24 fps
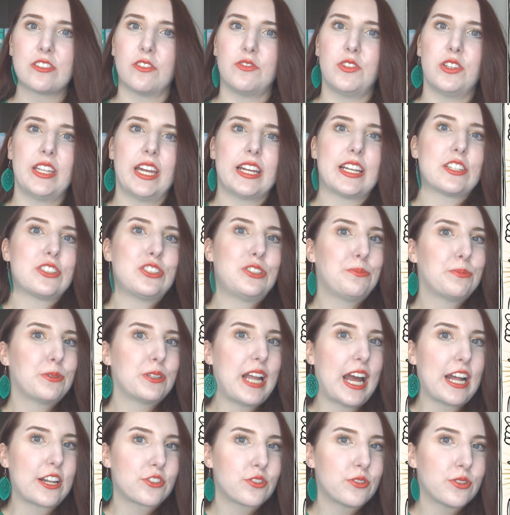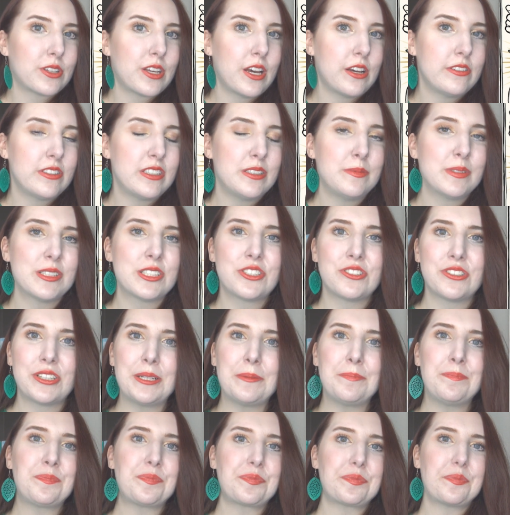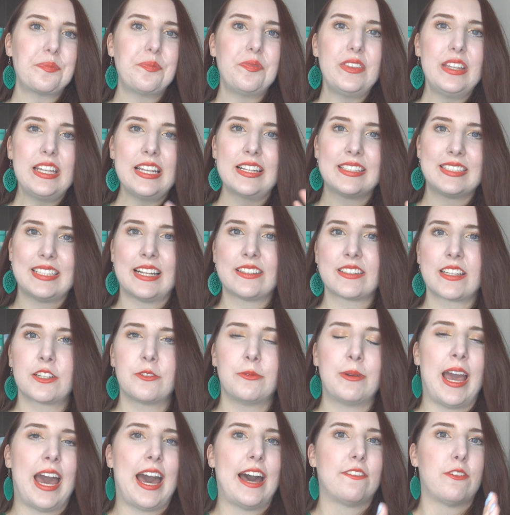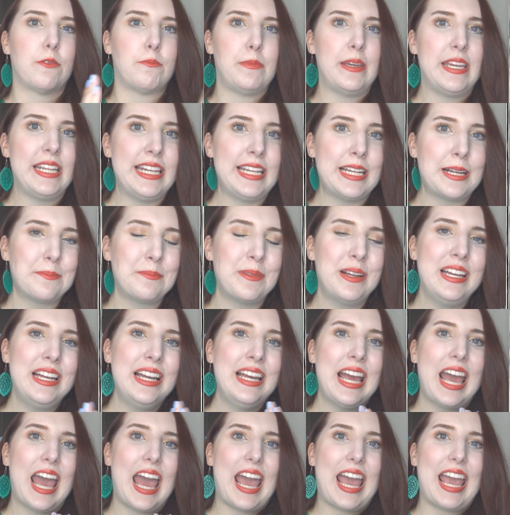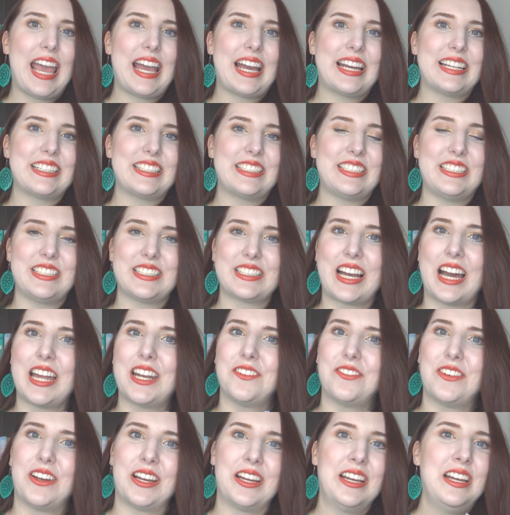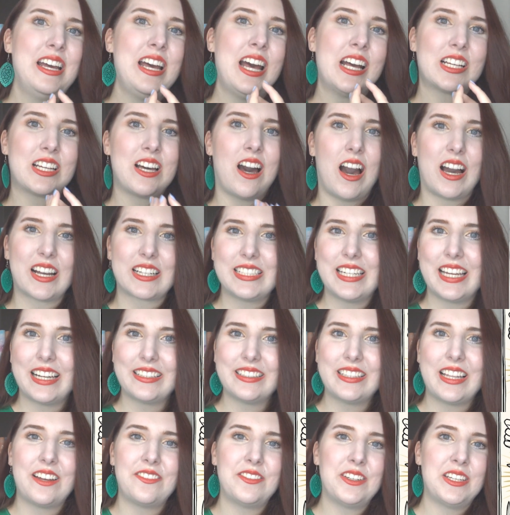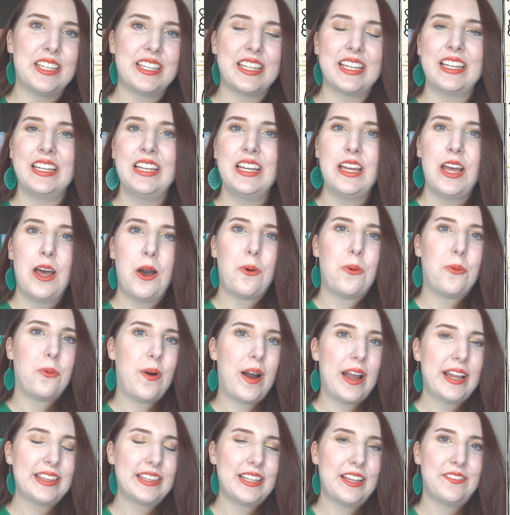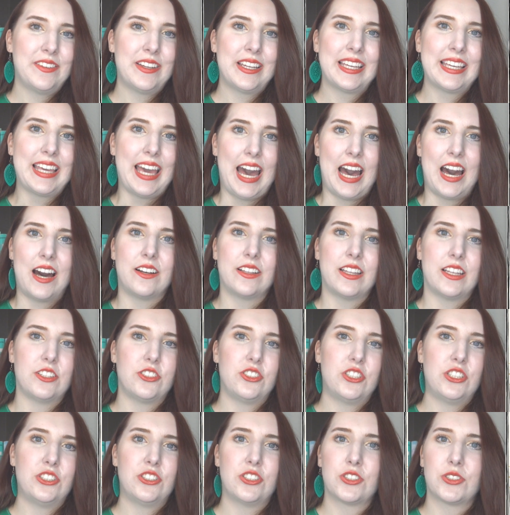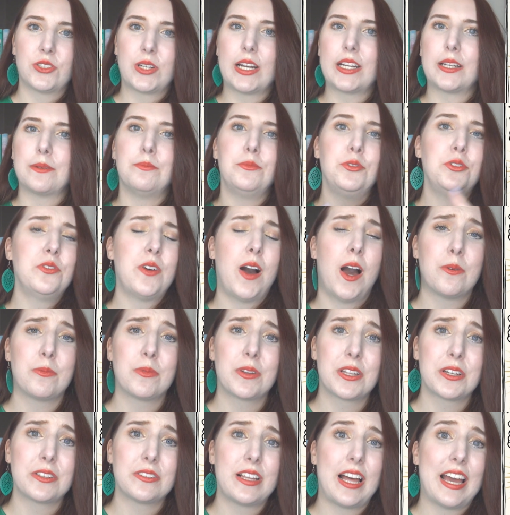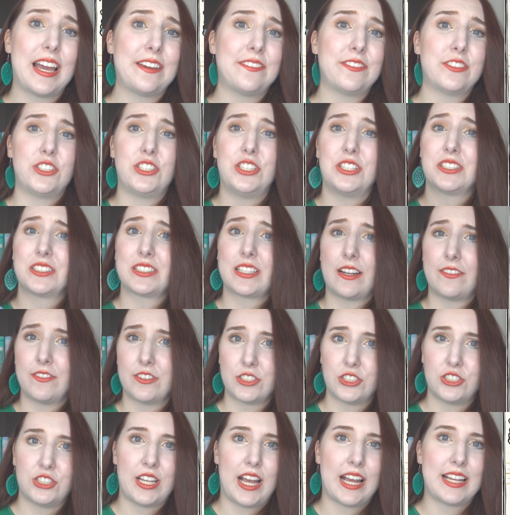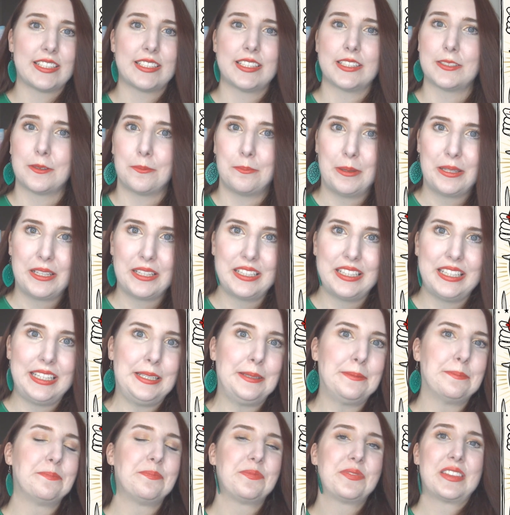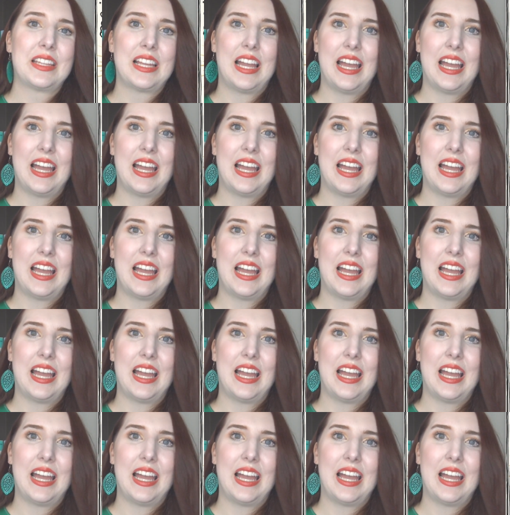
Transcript: So if you like a supernatural cozy mystery, sounds like we have a medium and she's kind of a cocktail loving, wine loving gal and she's just trying to move on with her life and she discovers she has this ability